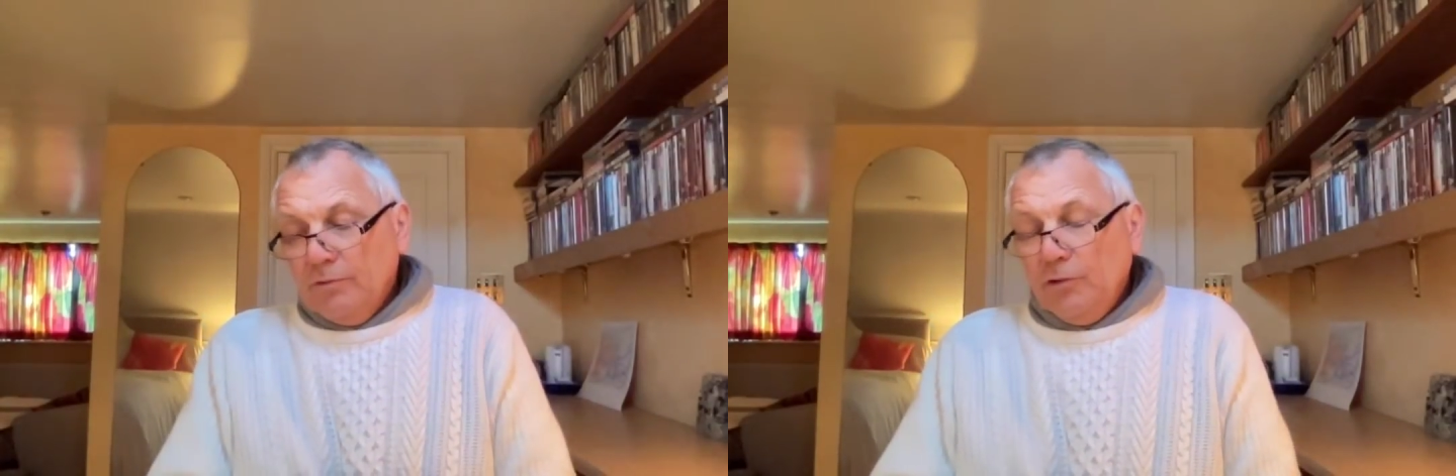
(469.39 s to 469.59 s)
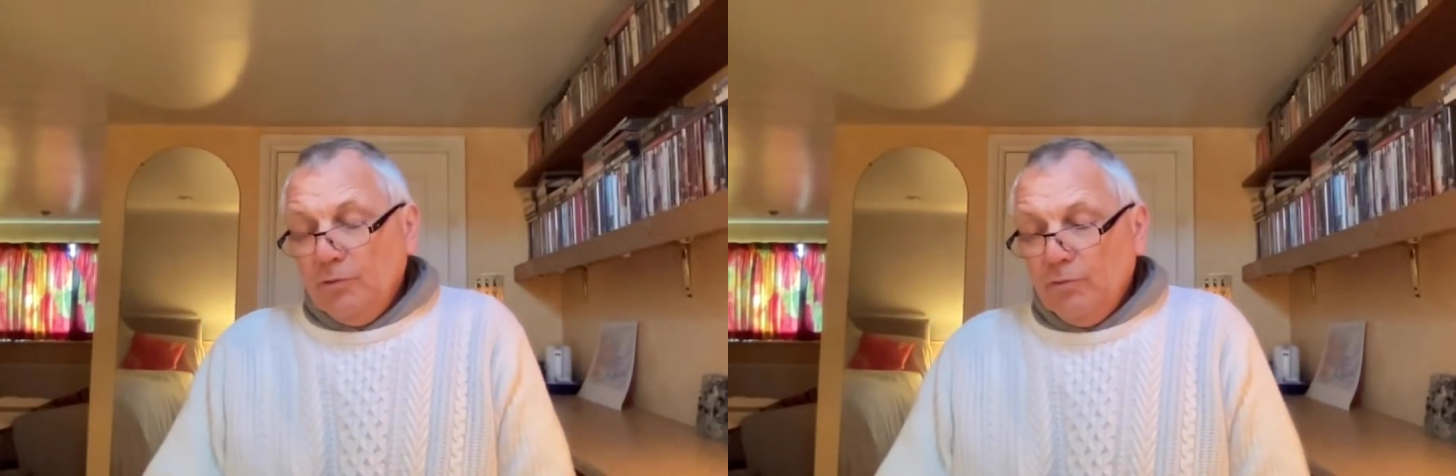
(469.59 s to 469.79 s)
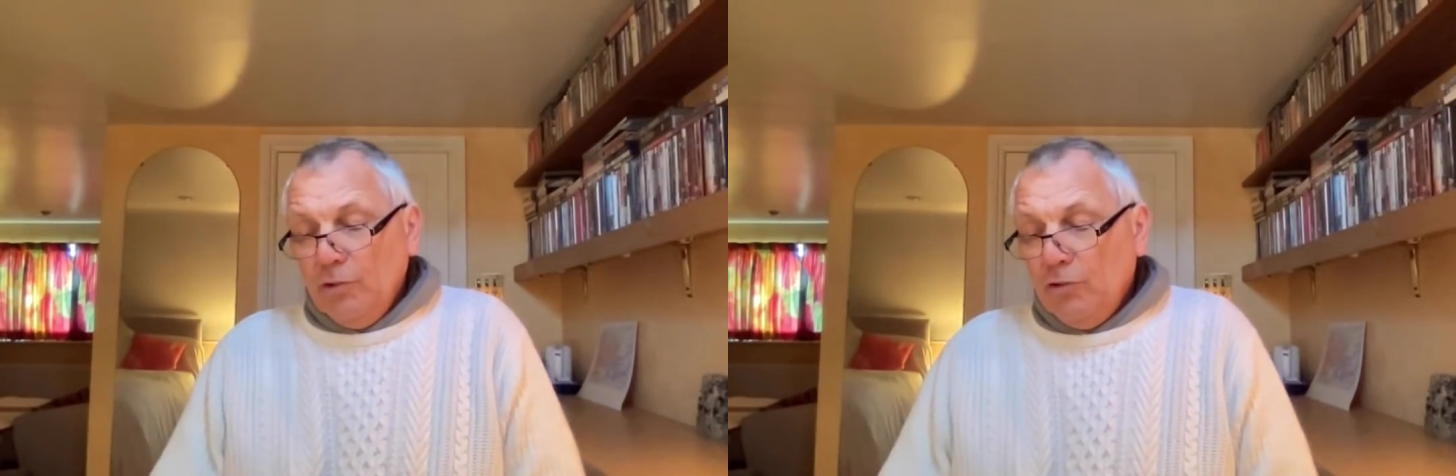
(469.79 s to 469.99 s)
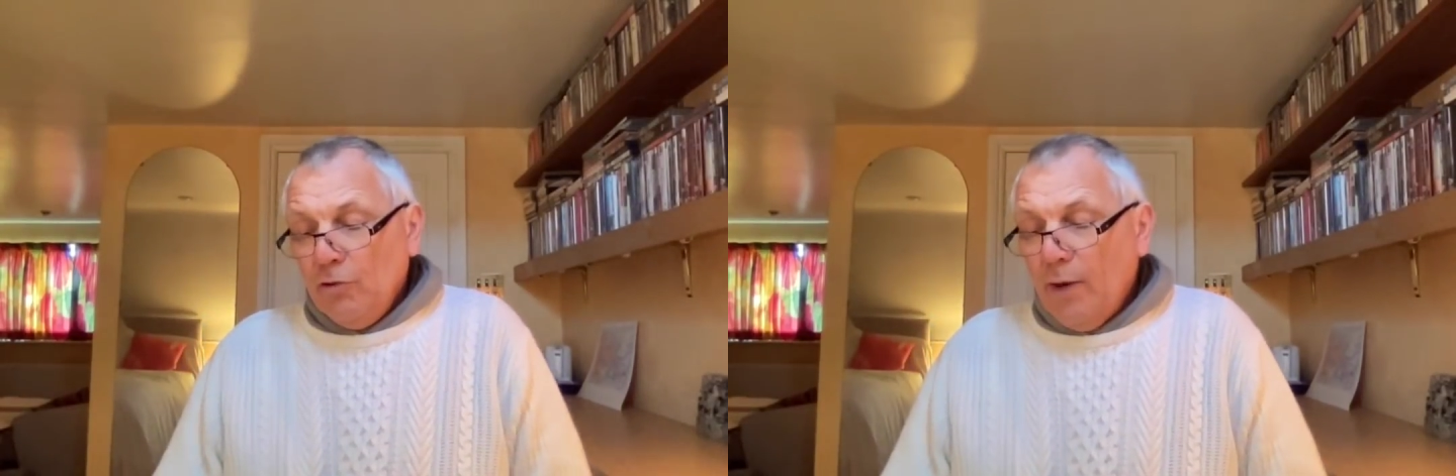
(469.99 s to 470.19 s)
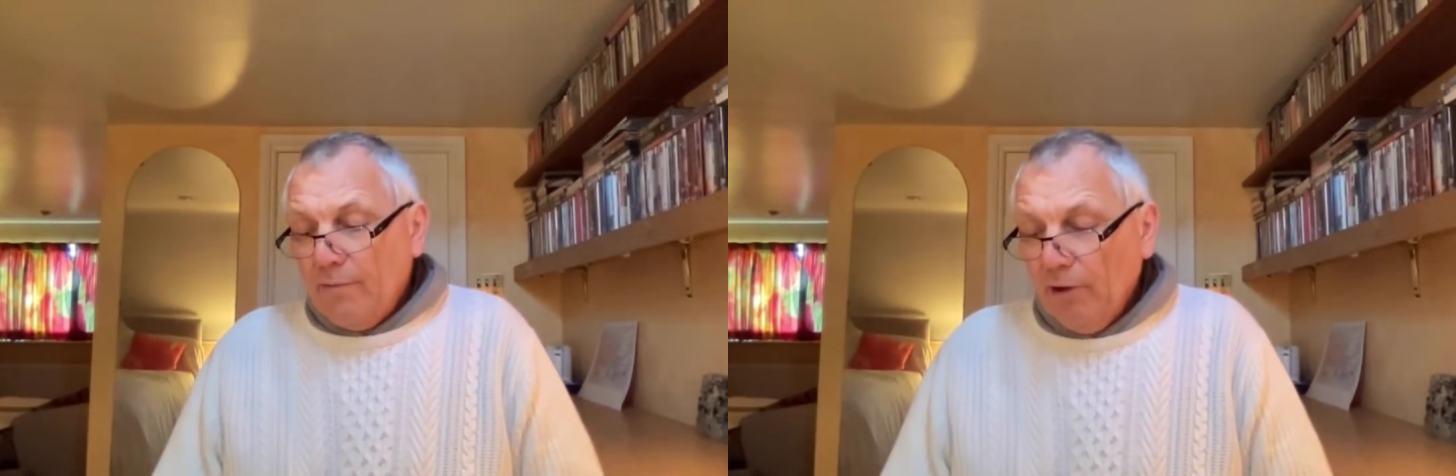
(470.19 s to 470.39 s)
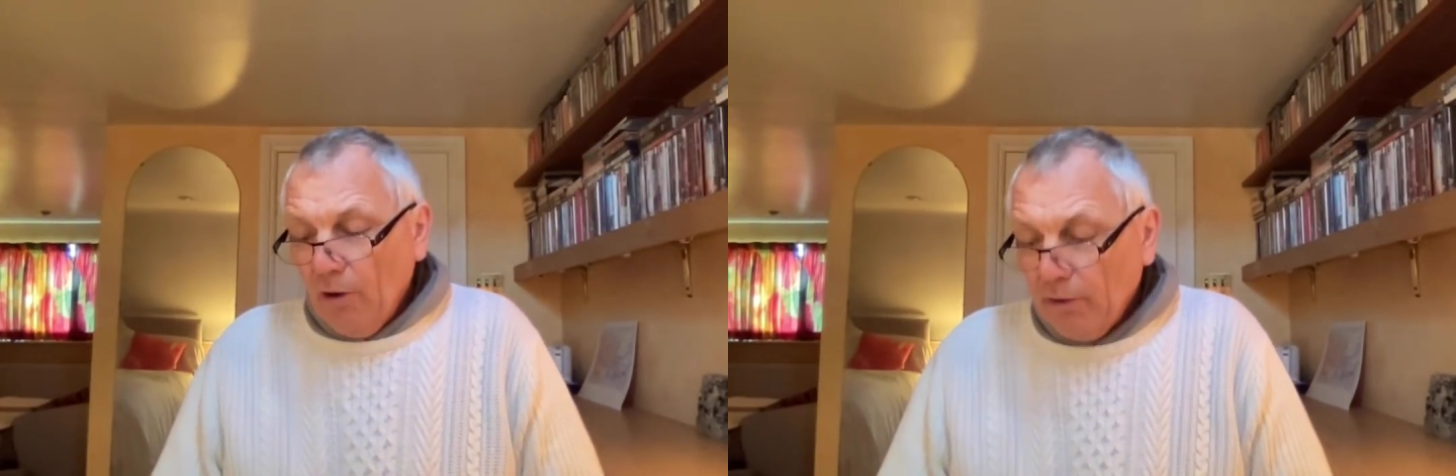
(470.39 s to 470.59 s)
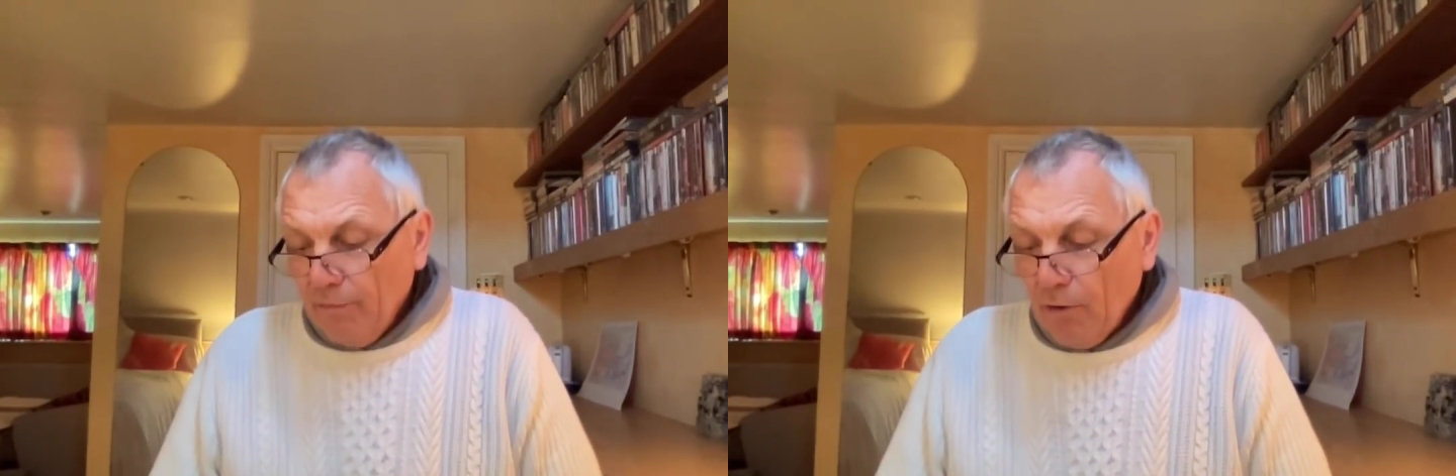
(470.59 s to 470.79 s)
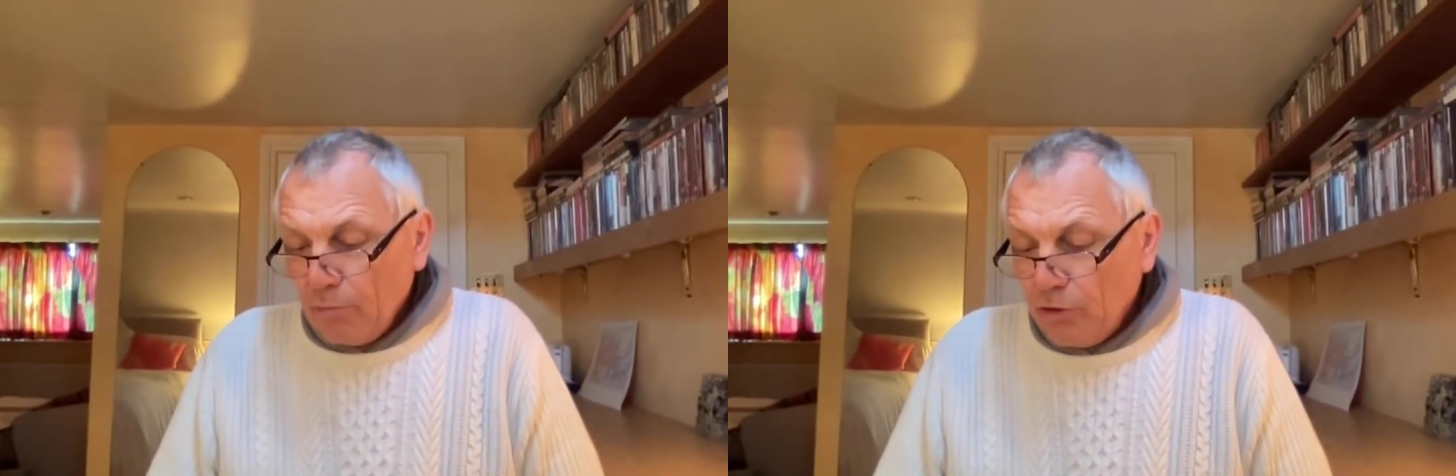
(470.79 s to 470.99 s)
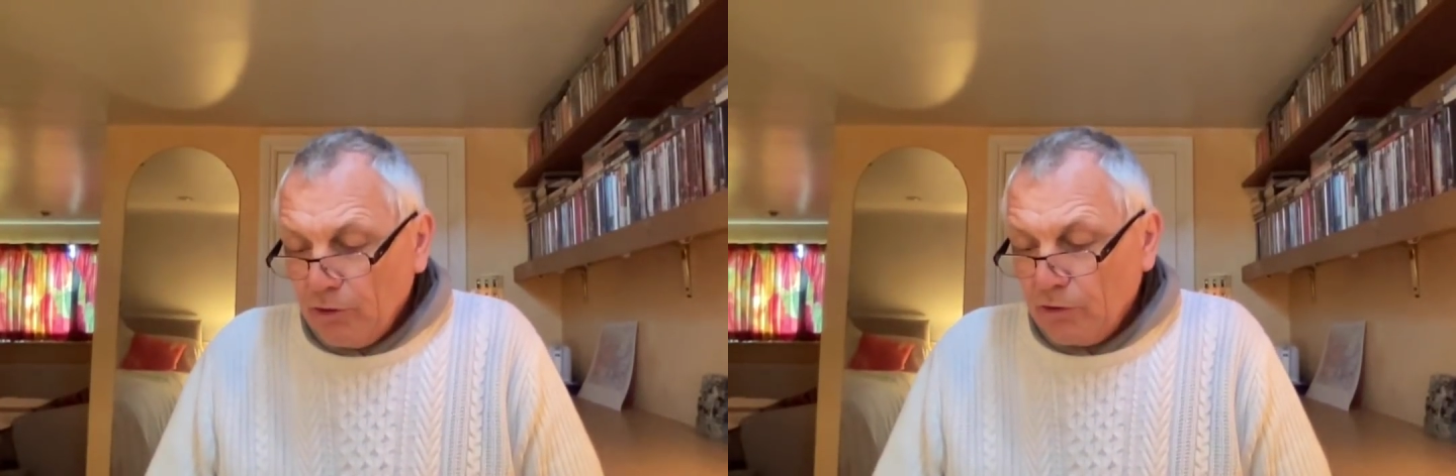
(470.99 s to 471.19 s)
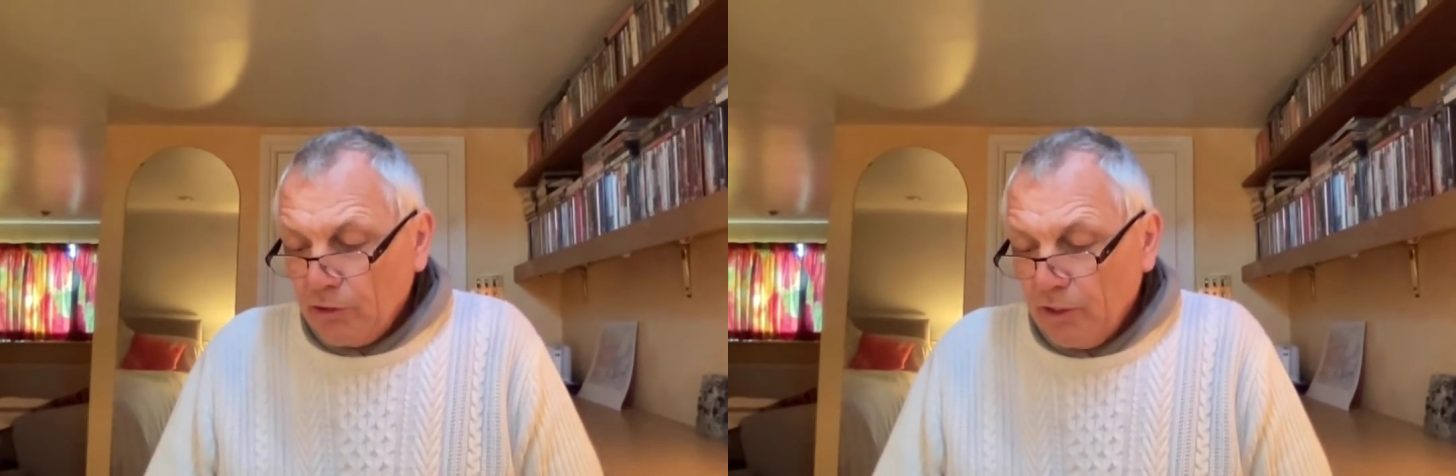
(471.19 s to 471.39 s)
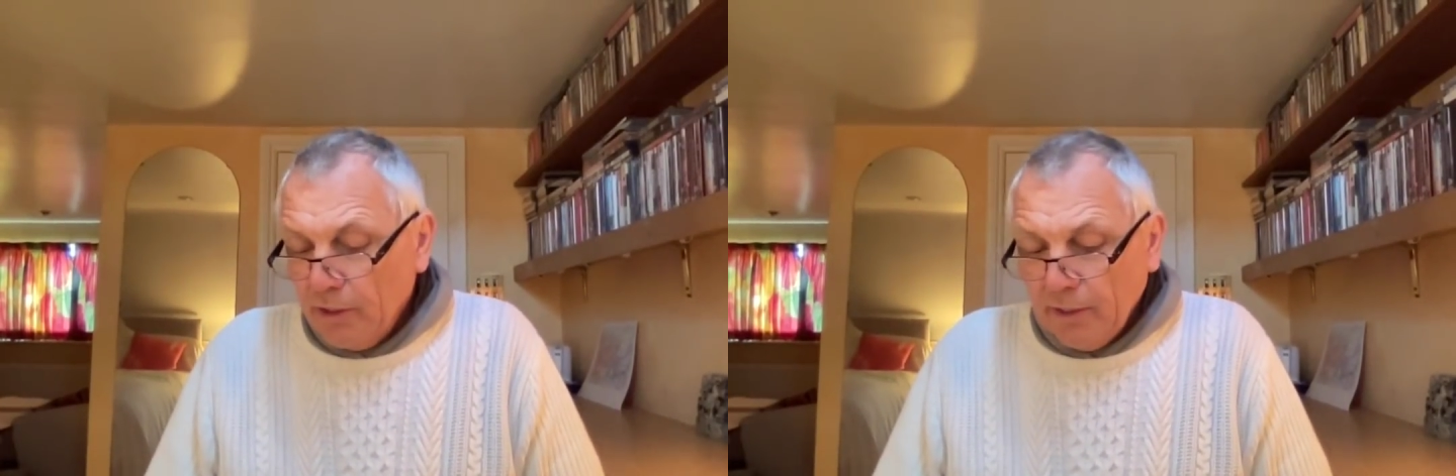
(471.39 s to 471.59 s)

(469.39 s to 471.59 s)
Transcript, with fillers: You, you do have a lot of options.